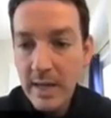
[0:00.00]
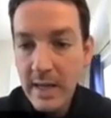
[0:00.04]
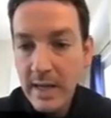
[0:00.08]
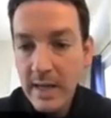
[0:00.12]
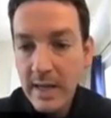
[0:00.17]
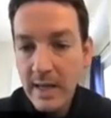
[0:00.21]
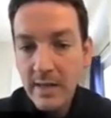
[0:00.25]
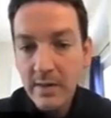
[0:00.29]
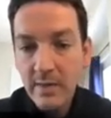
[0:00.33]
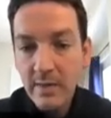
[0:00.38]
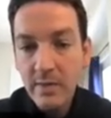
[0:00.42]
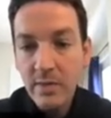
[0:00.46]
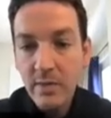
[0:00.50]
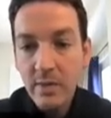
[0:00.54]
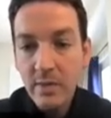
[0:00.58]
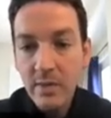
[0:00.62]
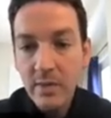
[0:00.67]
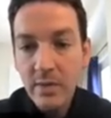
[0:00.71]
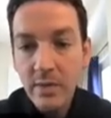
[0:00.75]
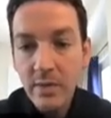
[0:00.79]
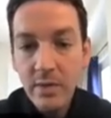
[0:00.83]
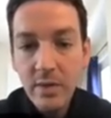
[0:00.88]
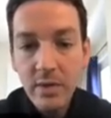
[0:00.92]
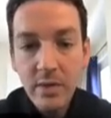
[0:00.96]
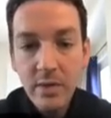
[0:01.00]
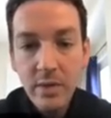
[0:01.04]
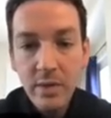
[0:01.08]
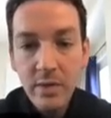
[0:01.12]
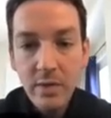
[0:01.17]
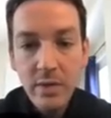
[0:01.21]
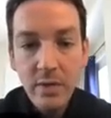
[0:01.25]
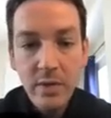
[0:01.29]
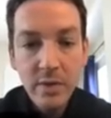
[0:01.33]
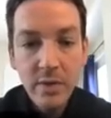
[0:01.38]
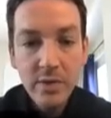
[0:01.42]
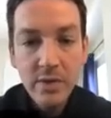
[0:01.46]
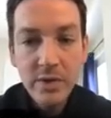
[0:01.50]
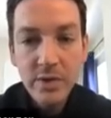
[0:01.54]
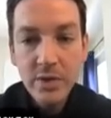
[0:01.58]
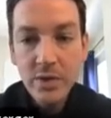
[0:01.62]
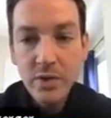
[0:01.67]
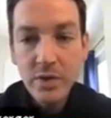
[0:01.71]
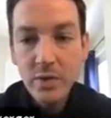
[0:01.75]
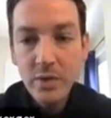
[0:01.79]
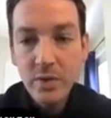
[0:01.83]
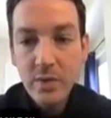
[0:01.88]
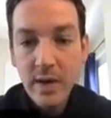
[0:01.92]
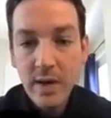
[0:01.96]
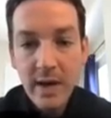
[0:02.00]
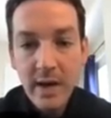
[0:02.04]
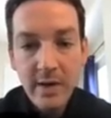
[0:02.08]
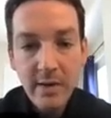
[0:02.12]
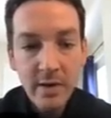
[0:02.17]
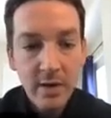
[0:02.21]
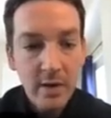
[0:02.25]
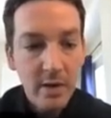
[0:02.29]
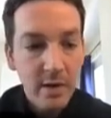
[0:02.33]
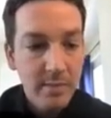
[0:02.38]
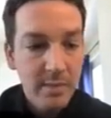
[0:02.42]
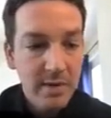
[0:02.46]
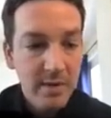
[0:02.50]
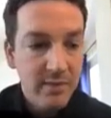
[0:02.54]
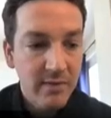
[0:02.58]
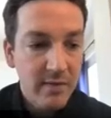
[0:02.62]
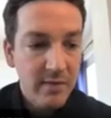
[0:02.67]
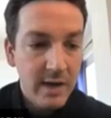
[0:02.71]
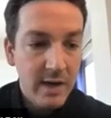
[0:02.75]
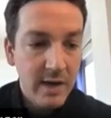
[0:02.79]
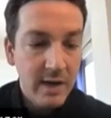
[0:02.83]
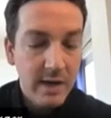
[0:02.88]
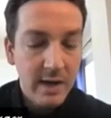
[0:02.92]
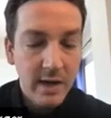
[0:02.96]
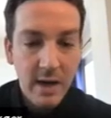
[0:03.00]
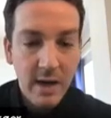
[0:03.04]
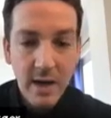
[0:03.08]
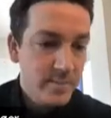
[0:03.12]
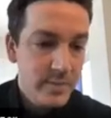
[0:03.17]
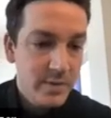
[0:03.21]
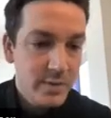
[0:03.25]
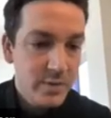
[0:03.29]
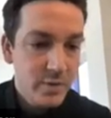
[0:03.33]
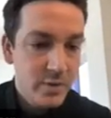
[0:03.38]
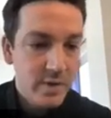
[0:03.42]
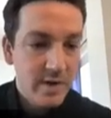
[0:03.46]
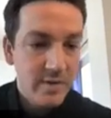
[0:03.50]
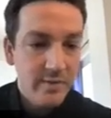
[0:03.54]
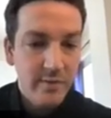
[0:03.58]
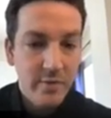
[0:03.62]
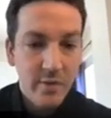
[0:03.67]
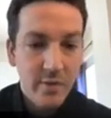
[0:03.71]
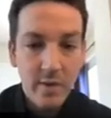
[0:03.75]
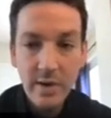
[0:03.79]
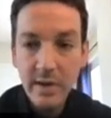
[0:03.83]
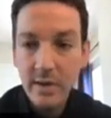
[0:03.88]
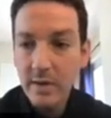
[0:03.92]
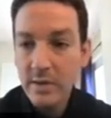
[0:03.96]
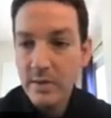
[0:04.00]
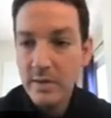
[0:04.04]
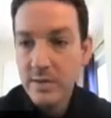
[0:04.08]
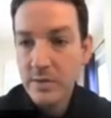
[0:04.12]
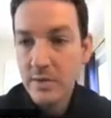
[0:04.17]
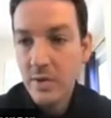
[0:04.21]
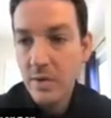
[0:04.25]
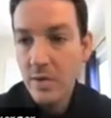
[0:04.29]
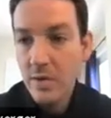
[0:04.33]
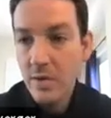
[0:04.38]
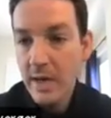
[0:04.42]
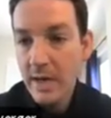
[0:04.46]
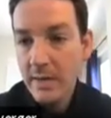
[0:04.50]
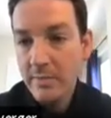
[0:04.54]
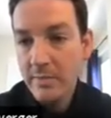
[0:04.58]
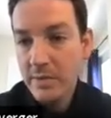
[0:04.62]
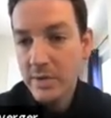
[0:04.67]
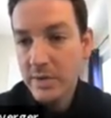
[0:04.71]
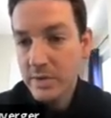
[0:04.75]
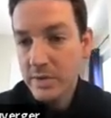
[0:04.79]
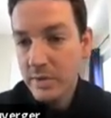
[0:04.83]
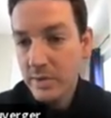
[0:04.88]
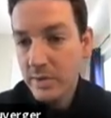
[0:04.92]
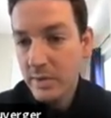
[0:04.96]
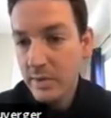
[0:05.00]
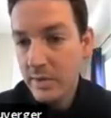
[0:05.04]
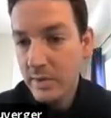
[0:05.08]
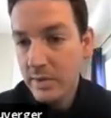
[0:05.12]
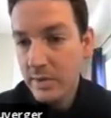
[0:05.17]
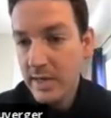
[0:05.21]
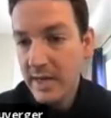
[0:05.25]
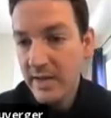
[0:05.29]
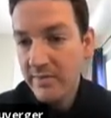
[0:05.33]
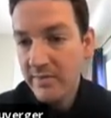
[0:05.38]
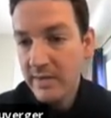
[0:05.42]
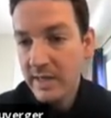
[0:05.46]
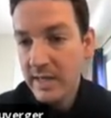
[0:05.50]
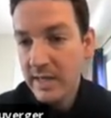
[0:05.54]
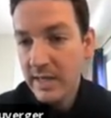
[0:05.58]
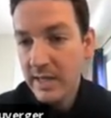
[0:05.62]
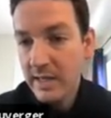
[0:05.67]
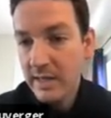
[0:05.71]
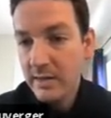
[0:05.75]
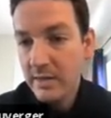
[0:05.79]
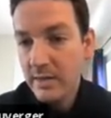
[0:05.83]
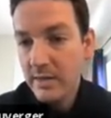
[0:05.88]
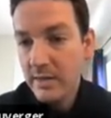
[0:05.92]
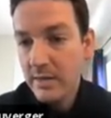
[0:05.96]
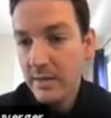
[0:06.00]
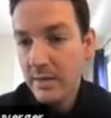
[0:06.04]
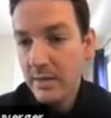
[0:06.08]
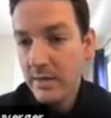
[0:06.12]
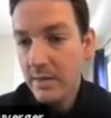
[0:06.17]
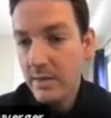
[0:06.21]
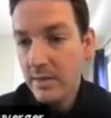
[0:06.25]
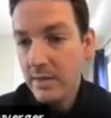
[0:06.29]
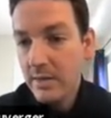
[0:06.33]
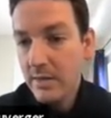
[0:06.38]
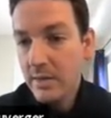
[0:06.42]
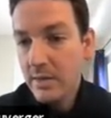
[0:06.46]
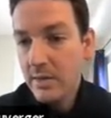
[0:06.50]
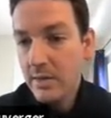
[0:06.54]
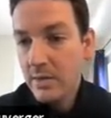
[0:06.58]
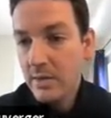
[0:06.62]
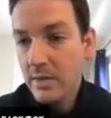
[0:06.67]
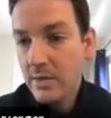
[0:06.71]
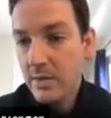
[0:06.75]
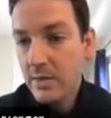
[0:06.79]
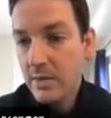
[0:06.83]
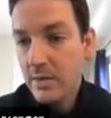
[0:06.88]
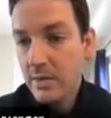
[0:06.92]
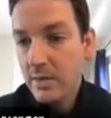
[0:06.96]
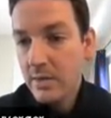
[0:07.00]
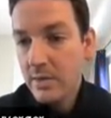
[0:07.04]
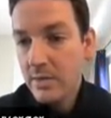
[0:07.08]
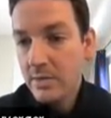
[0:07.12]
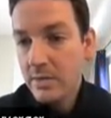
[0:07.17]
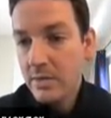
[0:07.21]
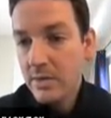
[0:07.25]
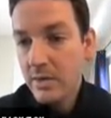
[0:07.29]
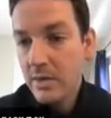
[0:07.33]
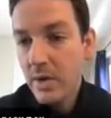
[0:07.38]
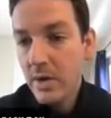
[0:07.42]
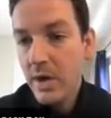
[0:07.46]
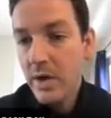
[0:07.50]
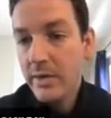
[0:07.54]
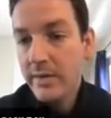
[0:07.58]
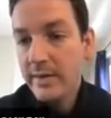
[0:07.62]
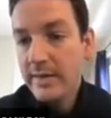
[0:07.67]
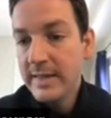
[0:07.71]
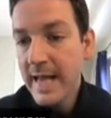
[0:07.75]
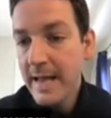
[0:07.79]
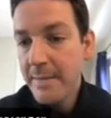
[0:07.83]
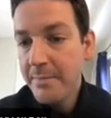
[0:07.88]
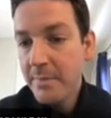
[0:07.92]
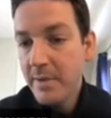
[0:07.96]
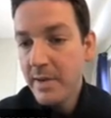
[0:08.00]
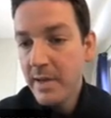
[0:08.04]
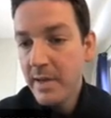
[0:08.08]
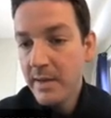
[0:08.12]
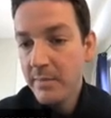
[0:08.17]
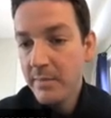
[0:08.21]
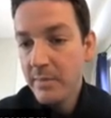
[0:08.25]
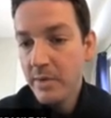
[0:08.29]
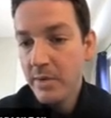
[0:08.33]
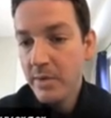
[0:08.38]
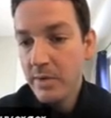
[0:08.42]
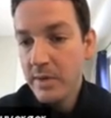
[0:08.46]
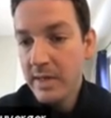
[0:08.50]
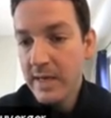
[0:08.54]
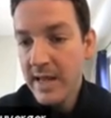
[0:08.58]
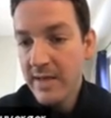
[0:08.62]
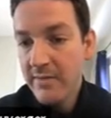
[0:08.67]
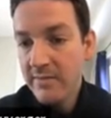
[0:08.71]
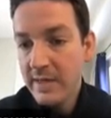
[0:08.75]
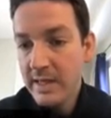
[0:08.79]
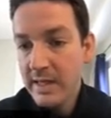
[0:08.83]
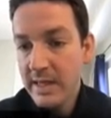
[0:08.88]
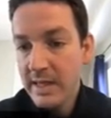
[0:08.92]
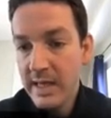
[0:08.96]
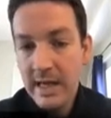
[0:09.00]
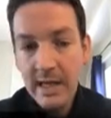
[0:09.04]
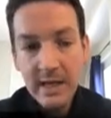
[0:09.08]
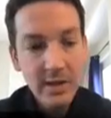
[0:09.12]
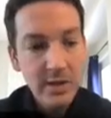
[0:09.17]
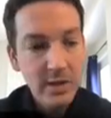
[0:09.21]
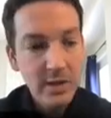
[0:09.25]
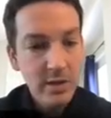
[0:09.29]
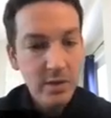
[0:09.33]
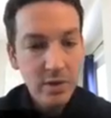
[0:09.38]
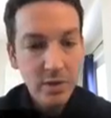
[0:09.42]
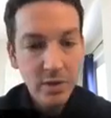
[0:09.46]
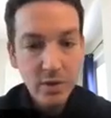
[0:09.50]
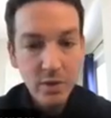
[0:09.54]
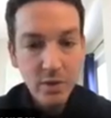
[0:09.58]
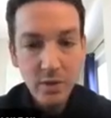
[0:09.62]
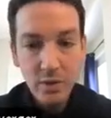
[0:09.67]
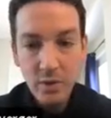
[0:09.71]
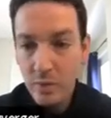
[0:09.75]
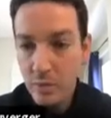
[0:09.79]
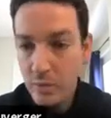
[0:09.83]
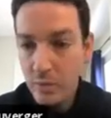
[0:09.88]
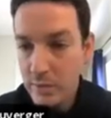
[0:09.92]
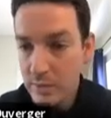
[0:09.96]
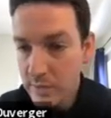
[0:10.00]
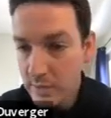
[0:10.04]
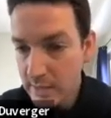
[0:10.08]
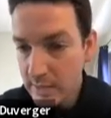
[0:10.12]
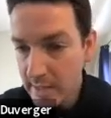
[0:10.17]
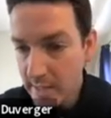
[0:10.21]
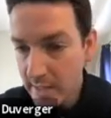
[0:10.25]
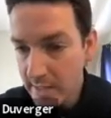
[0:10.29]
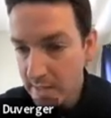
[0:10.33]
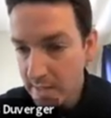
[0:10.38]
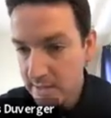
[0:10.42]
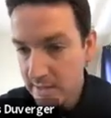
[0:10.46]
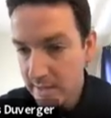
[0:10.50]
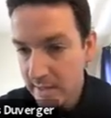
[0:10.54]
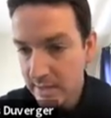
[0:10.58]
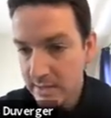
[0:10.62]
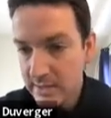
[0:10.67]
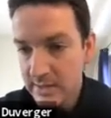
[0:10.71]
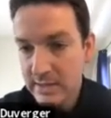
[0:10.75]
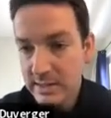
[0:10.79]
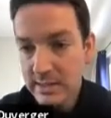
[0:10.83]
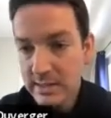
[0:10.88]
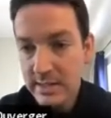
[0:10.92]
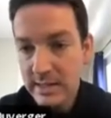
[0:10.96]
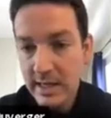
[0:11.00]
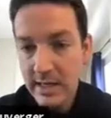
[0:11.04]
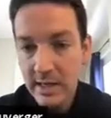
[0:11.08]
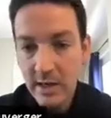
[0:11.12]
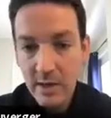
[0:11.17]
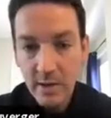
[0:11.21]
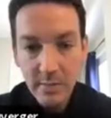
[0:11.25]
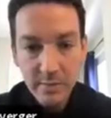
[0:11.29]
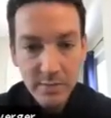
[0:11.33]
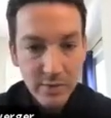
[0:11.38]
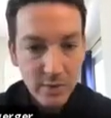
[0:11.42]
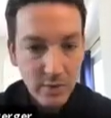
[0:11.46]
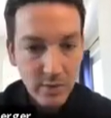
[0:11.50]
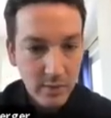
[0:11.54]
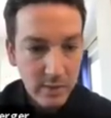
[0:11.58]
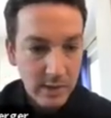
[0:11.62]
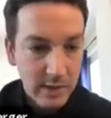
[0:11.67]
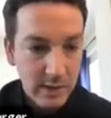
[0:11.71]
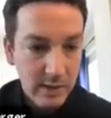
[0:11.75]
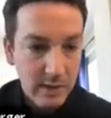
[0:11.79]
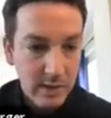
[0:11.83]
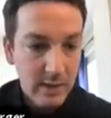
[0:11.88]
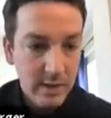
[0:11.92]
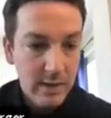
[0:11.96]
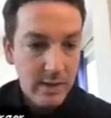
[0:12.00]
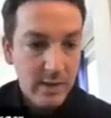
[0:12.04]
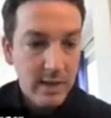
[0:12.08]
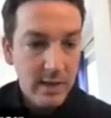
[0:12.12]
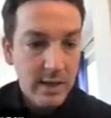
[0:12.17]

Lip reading: And those two are going to be very straightforward. So I'm just going to navigate. So on tap, I'm going to navigate to which one did I select? Sign up screen.